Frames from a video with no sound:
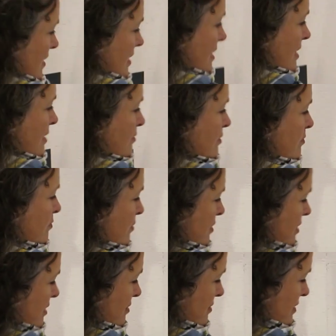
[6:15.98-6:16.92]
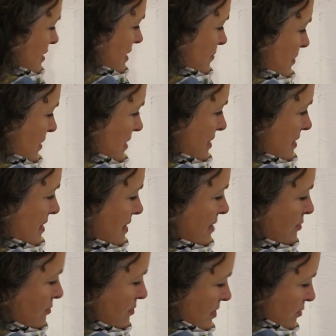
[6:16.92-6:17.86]
I was working on this piece, and
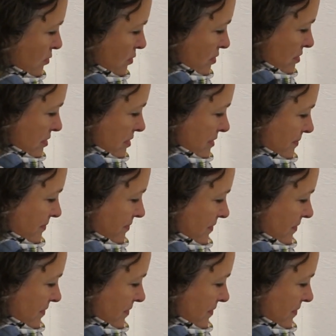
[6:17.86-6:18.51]
I always work